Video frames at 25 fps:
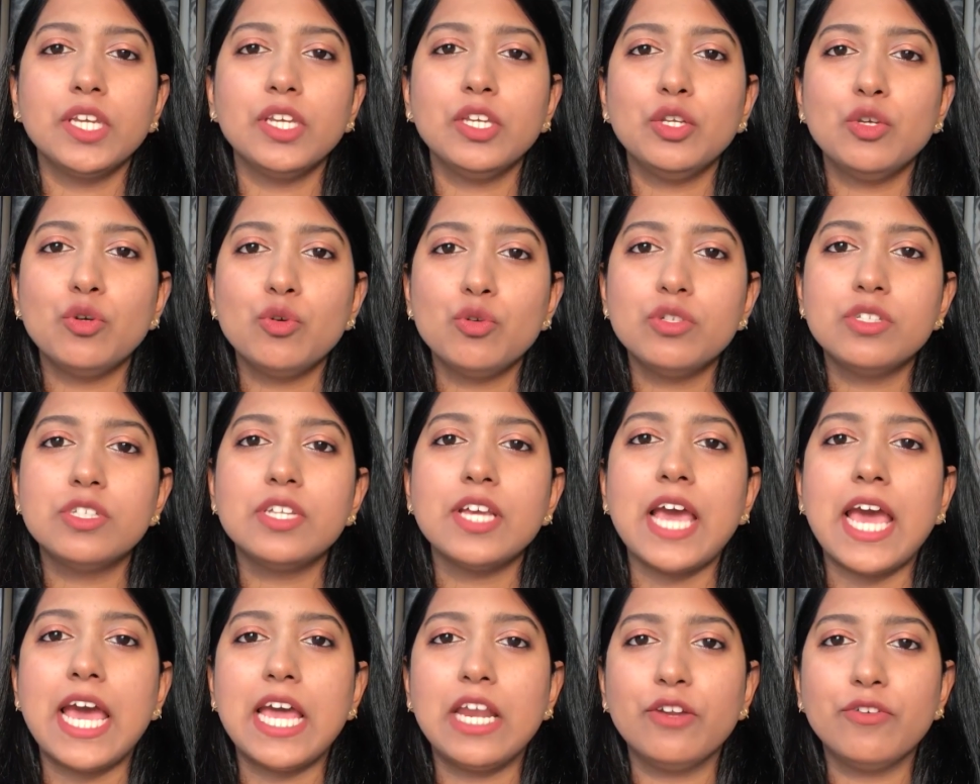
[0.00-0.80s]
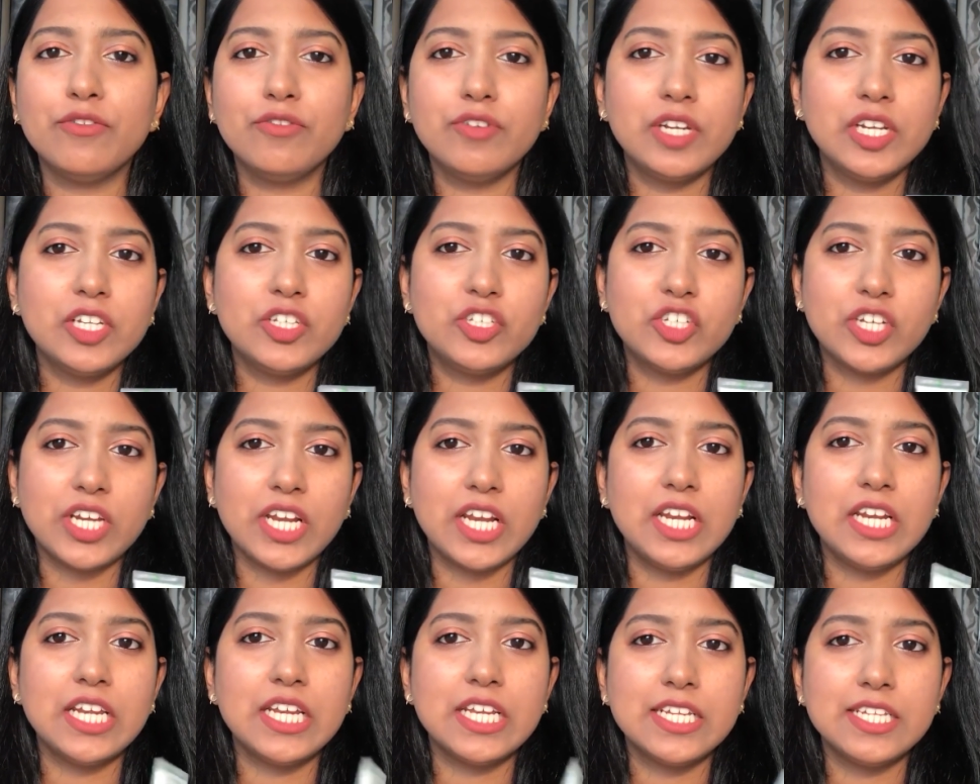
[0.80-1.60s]
can use the aloe vera
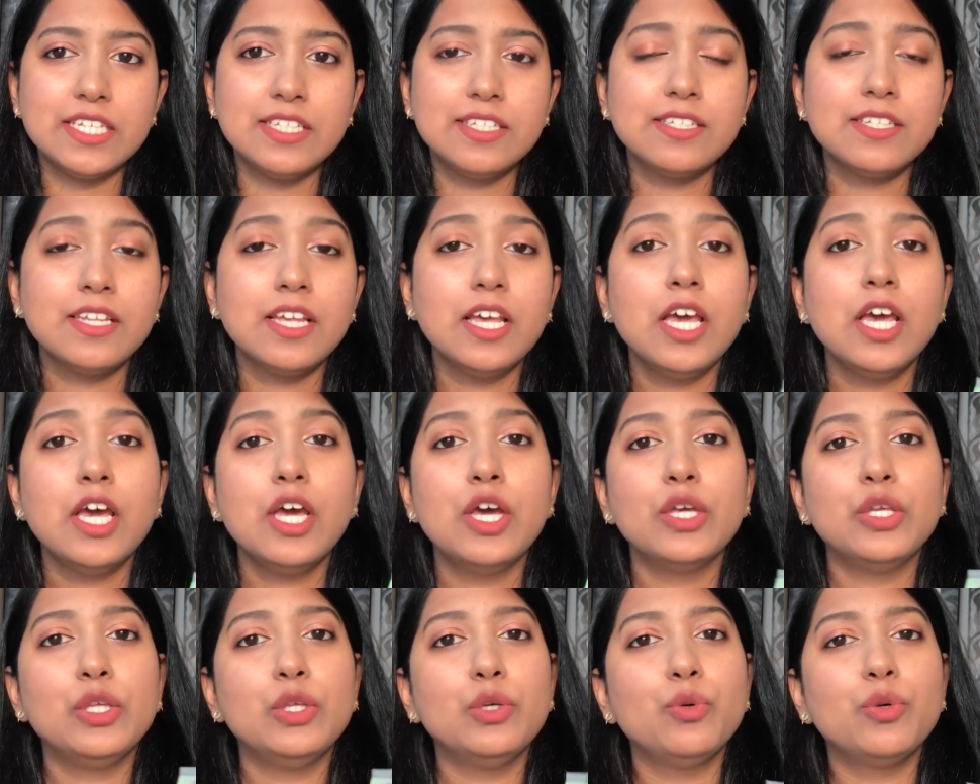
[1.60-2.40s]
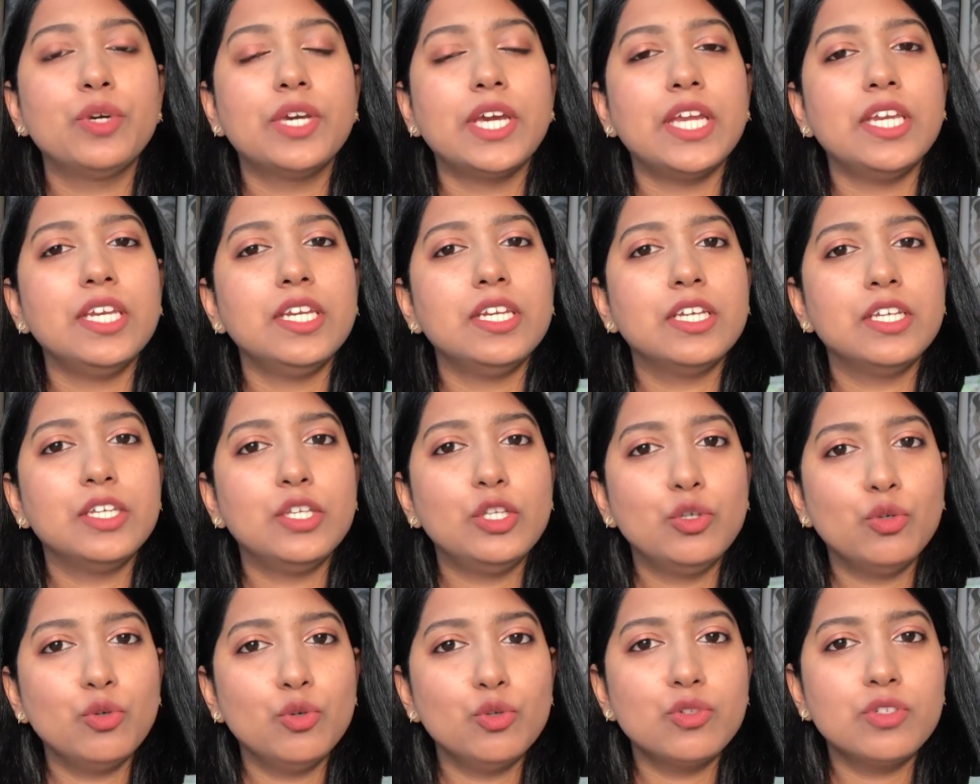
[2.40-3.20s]
gel is you can
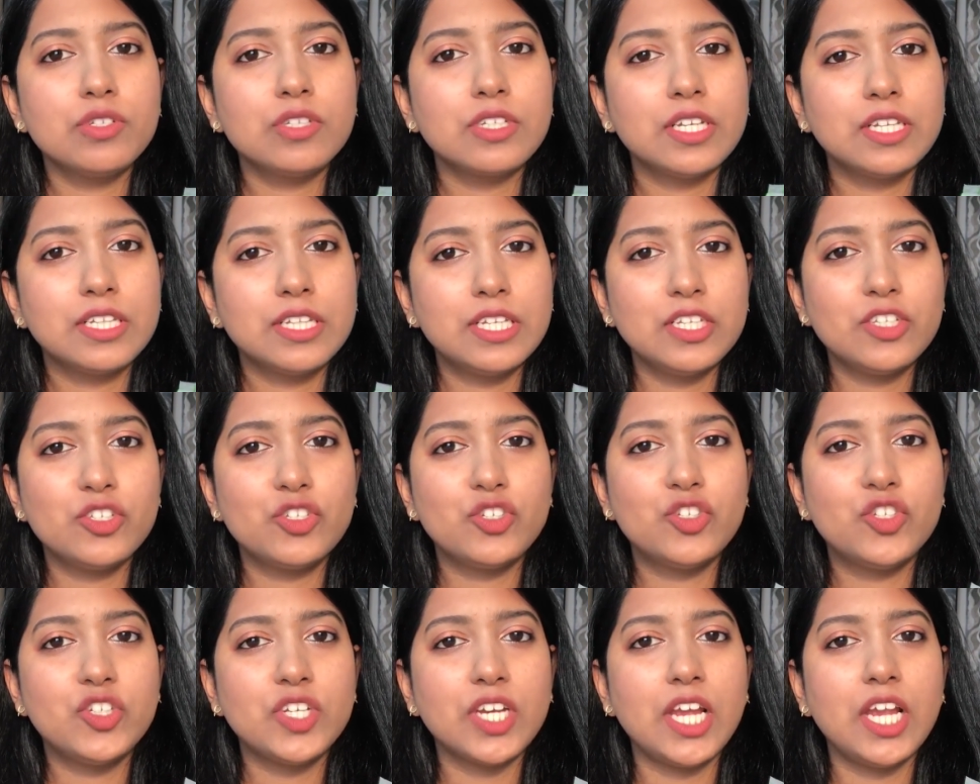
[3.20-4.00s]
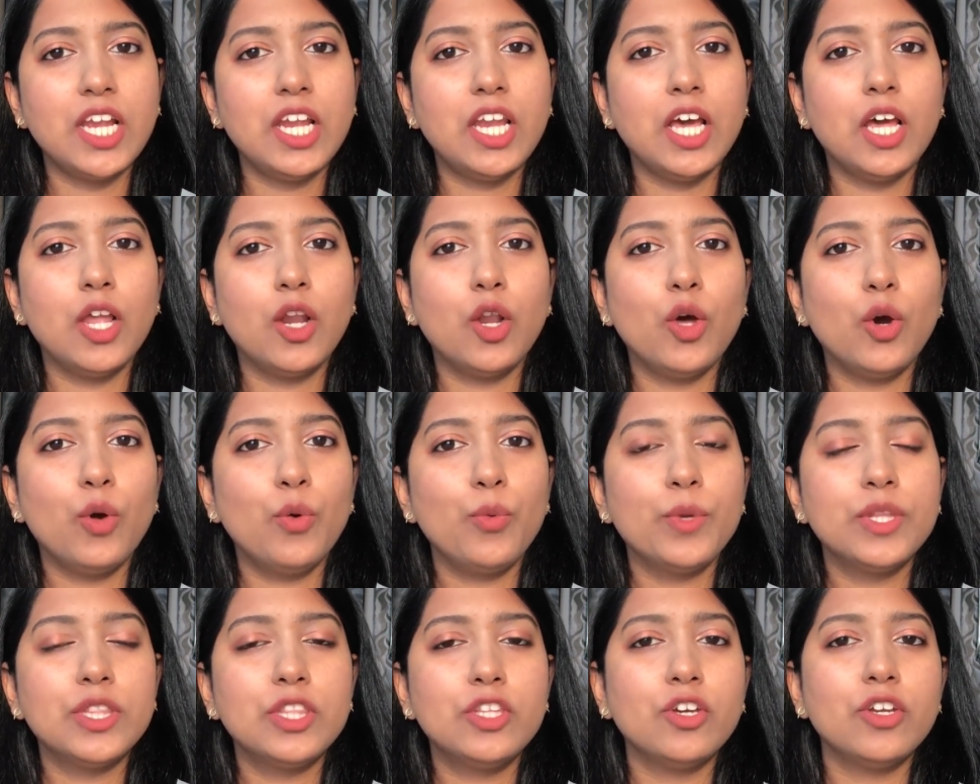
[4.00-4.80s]
use this gel
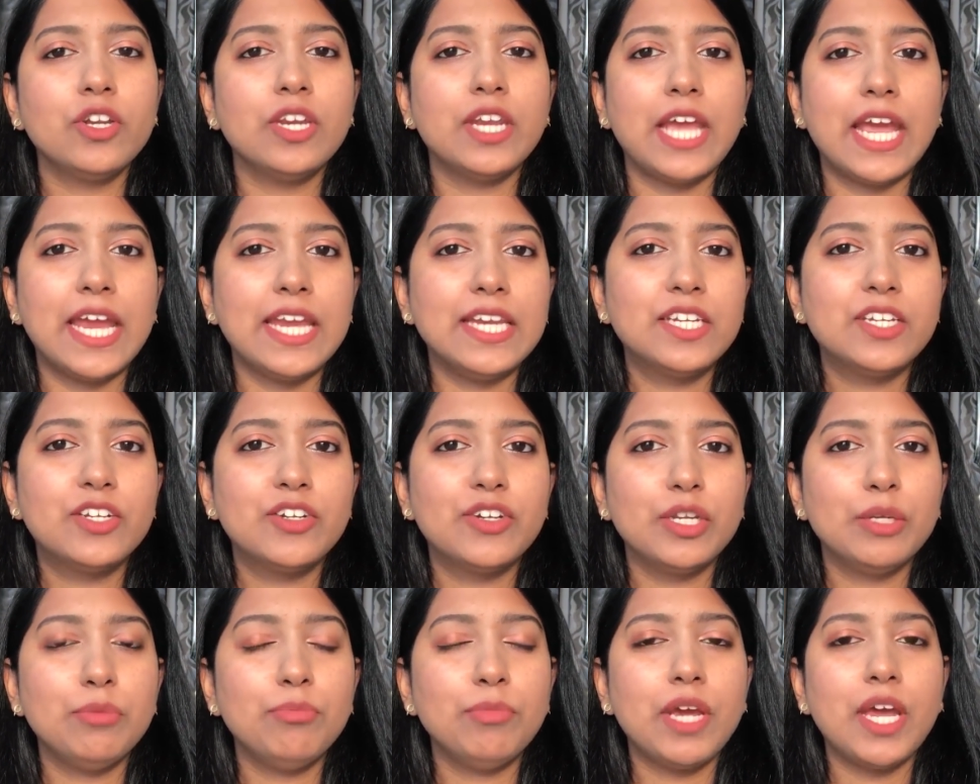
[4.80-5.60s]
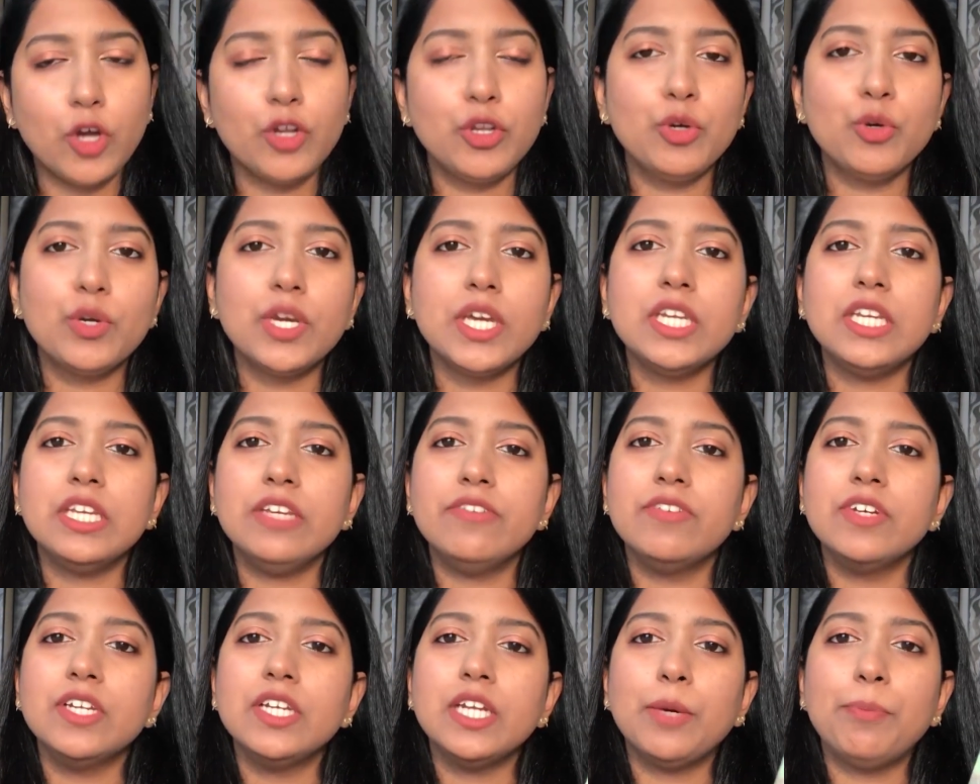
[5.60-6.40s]
along with your night cream, or you can
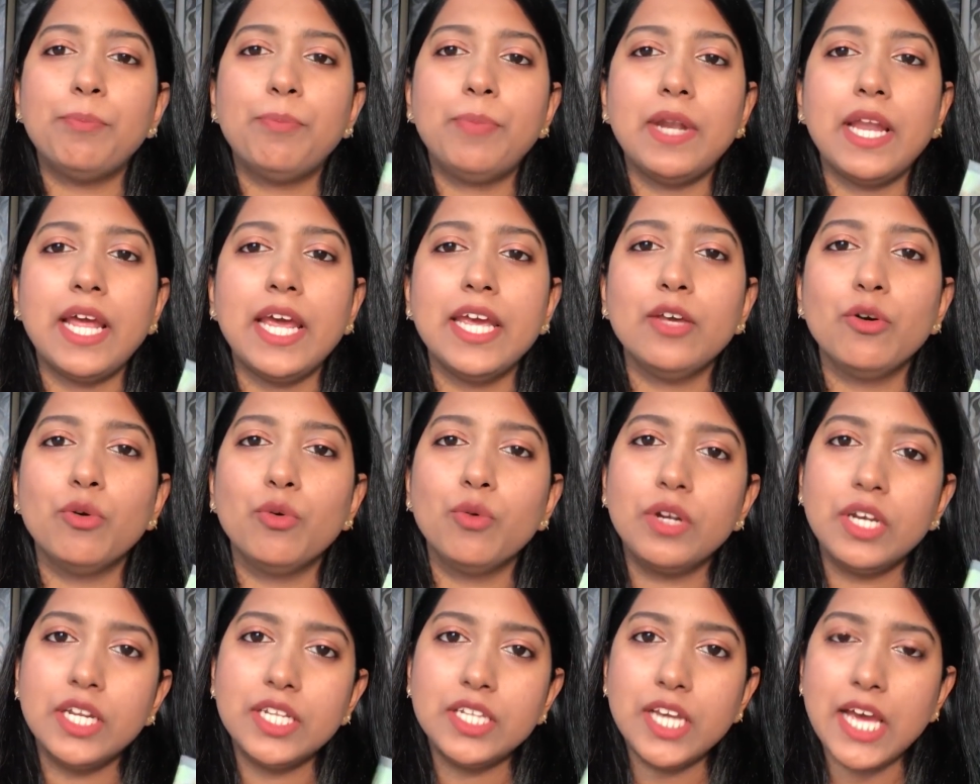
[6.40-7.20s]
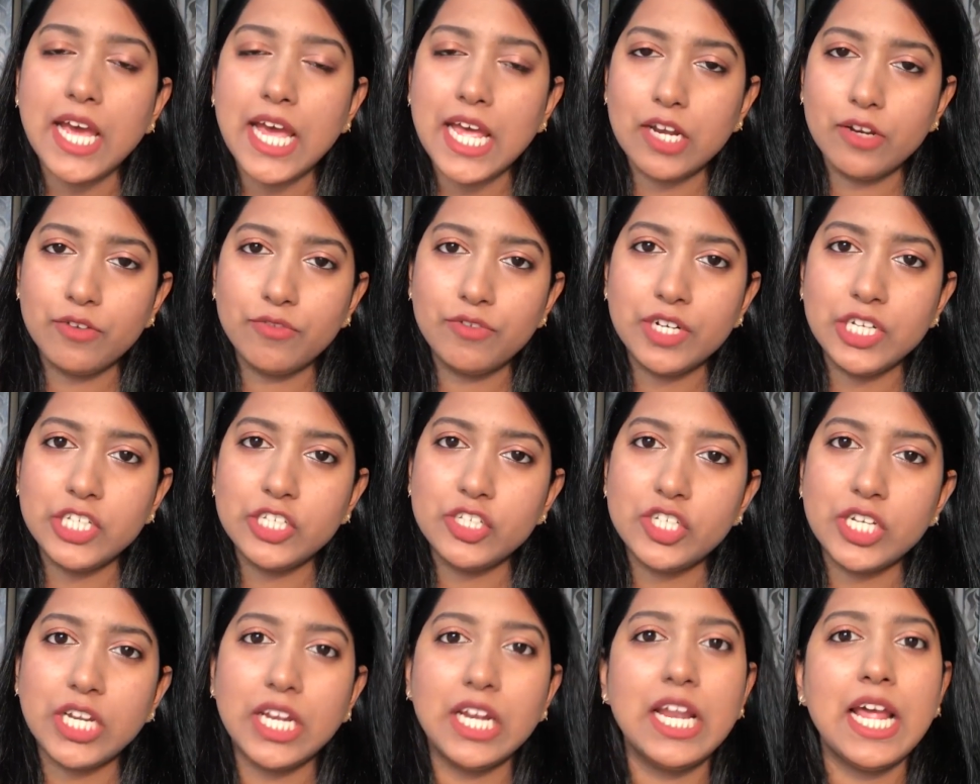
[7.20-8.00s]
even apply only the aloe
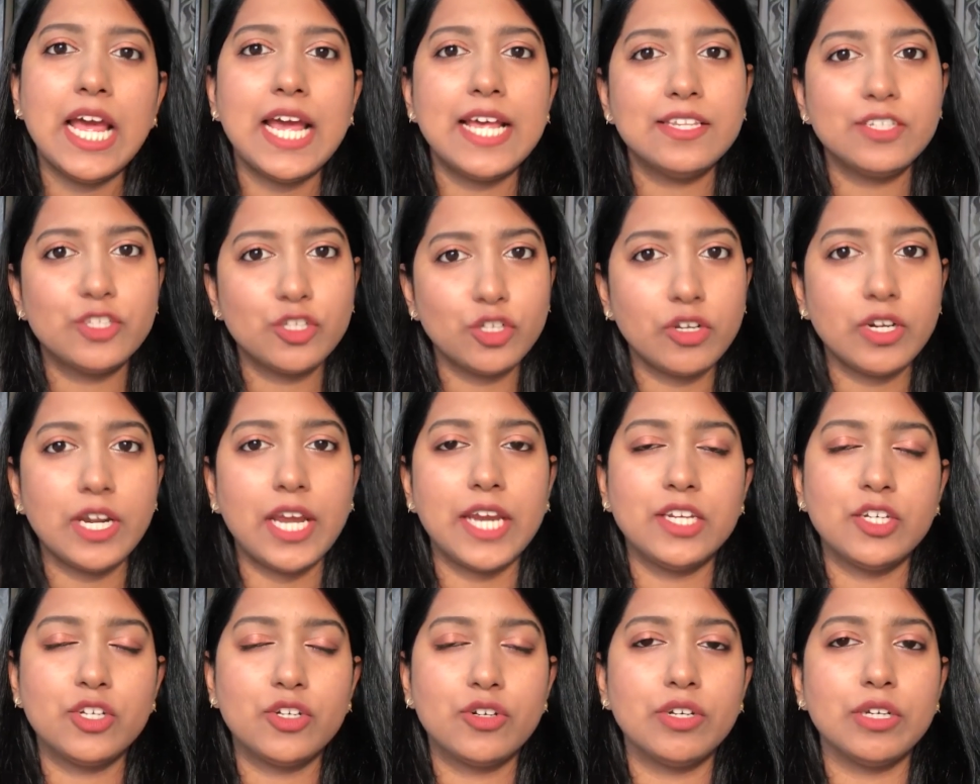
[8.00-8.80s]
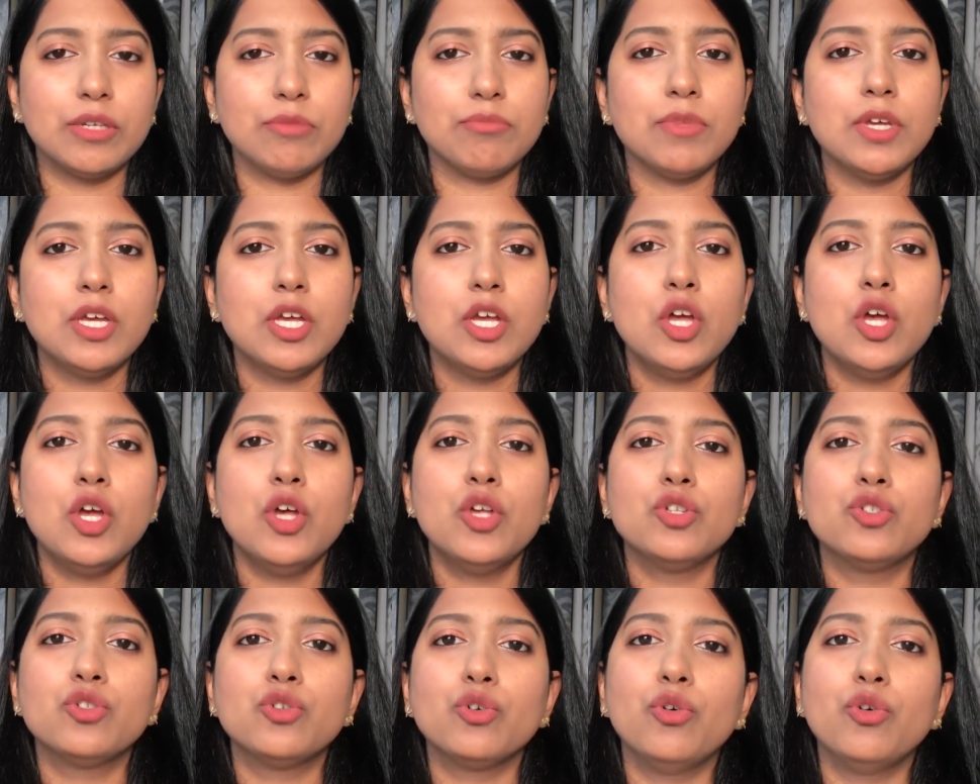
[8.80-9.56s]
vera gel as your night cream.